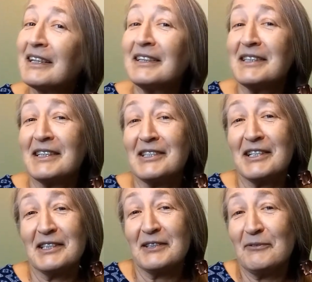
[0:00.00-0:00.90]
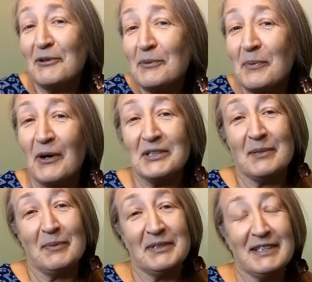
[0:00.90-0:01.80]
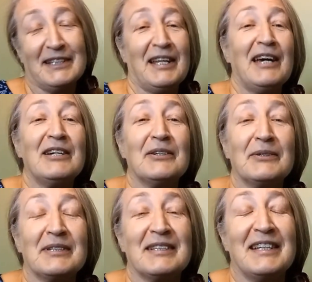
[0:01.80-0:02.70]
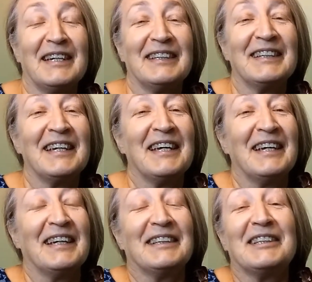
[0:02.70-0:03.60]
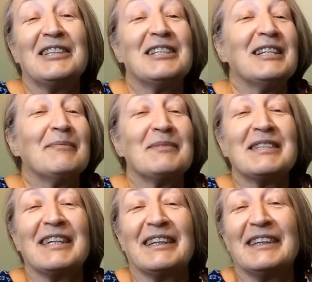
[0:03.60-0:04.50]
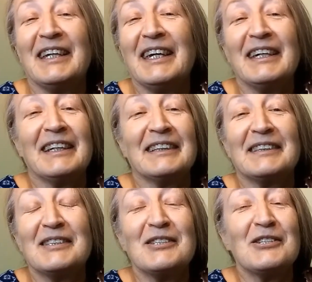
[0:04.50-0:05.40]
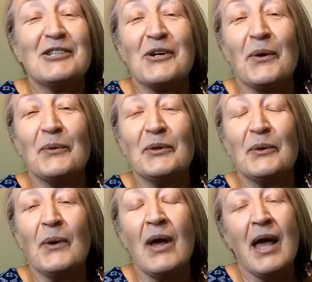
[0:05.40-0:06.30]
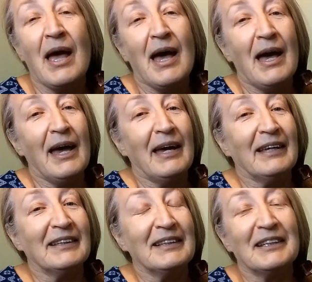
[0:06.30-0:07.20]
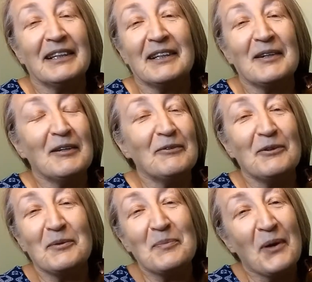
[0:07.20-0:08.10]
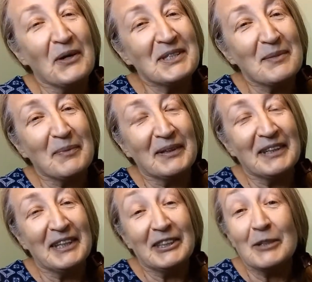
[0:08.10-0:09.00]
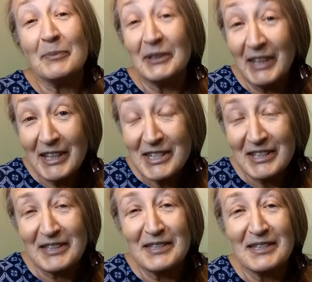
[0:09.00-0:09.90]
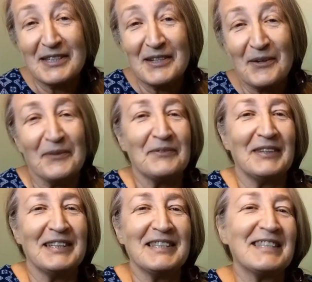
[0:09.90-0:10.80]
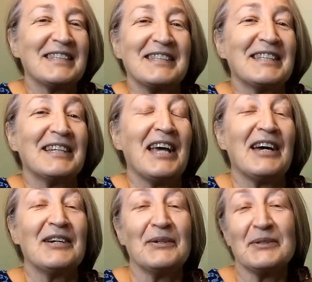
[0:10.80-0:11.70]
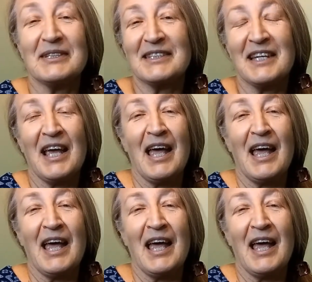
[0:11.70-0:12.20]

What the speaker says: These are just few possible scenarios that the dreams can take and show you, and a few possible interpretations of these scenarios.